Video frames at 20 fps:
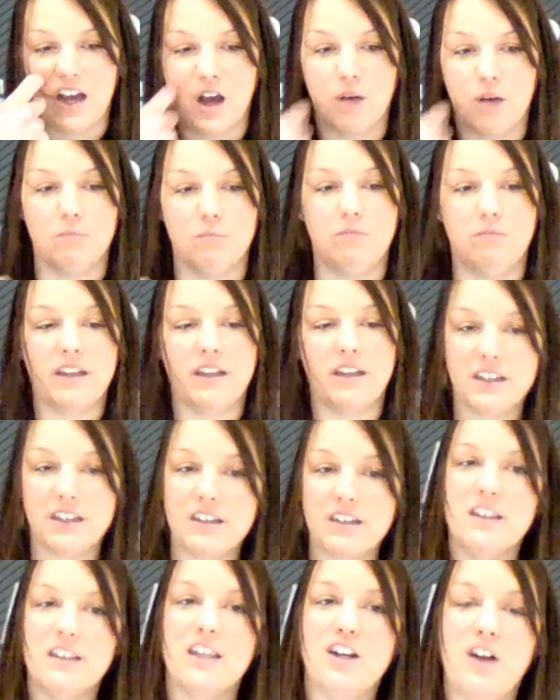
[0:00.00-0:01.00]
they needed
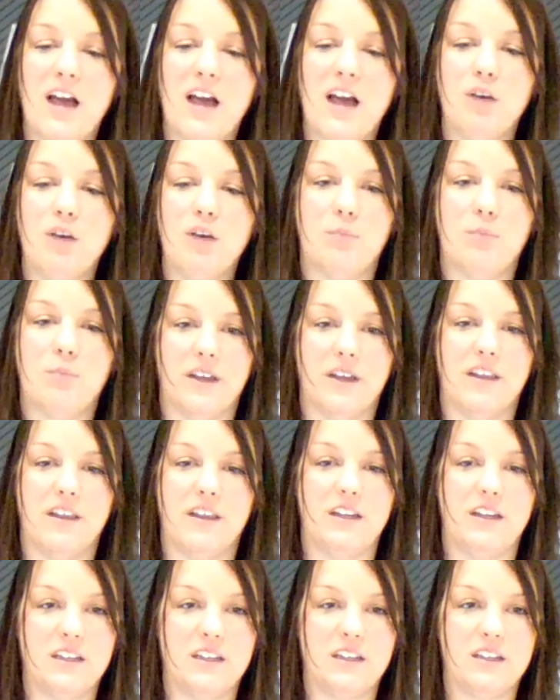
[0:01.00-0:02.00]
a little help in. They
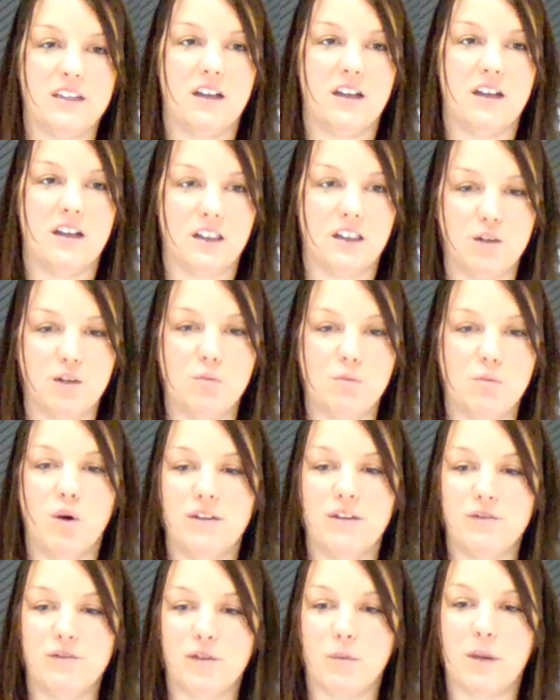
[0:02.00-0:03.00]
needed a little more
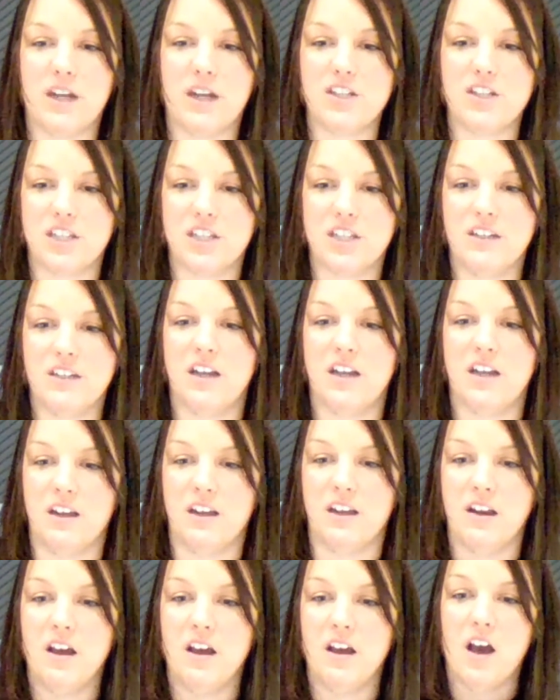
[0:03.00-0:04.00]
information
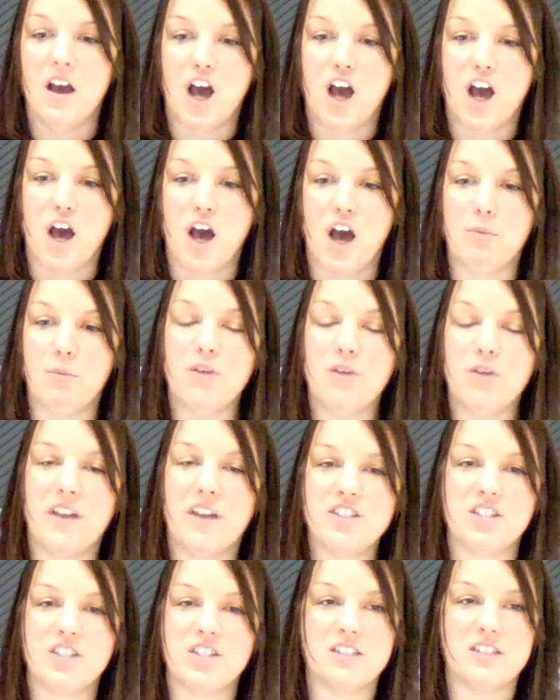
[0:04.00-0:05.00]
and
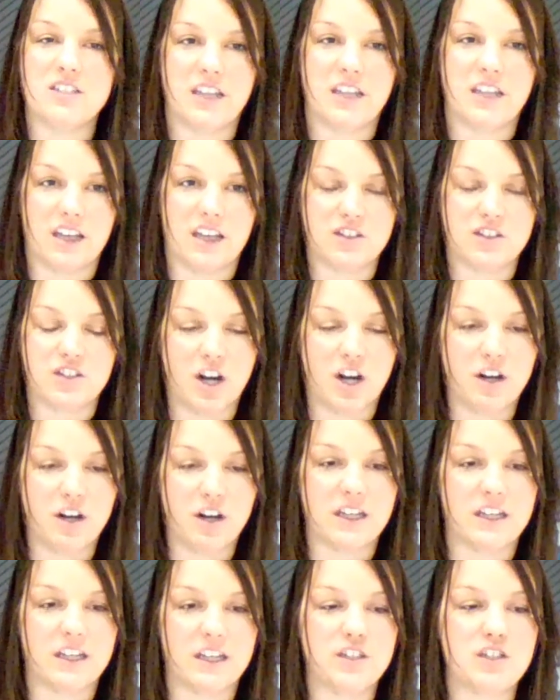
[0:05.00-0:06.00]
motivation to get
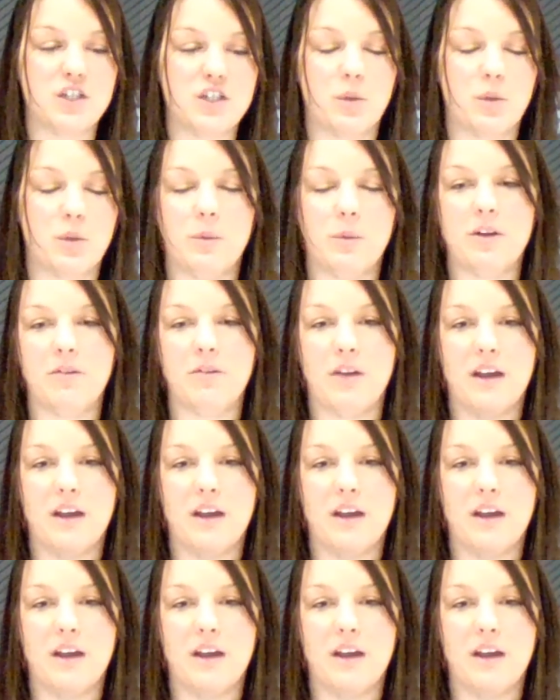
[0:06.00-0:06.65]
started. So we went around